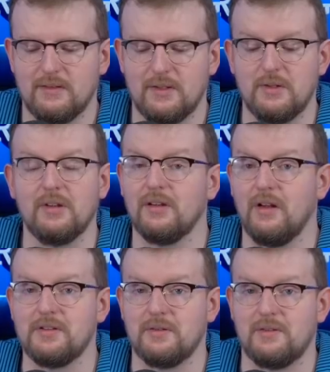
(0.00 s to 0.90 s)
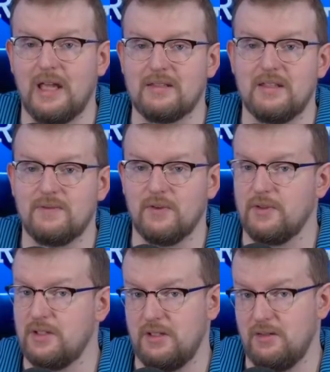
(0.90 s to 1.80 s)
So you could also cast this for
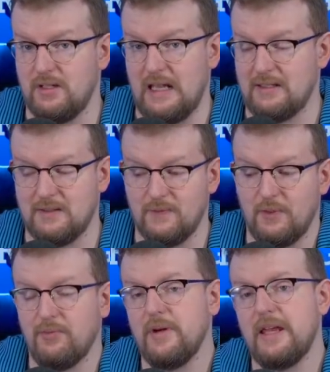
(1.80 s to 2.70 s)
3